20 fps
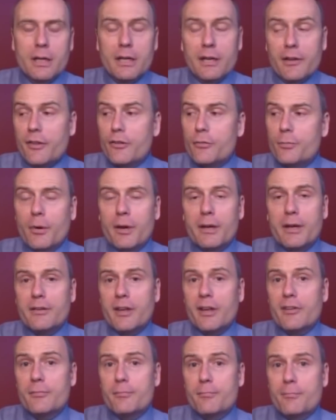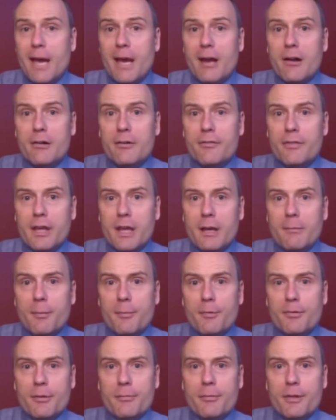And at this point, it doesn't matter. If they come
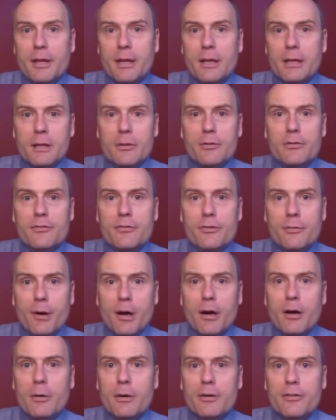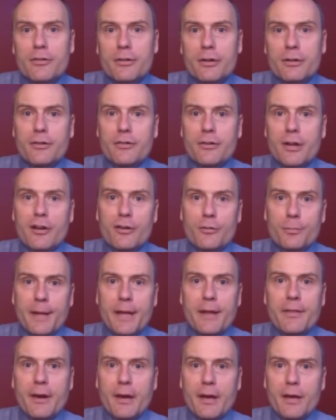up with something conclusive tomorrow, it still does not
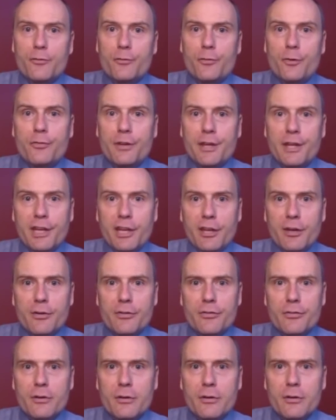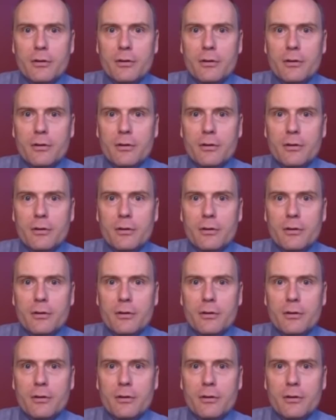explain the last 50 years.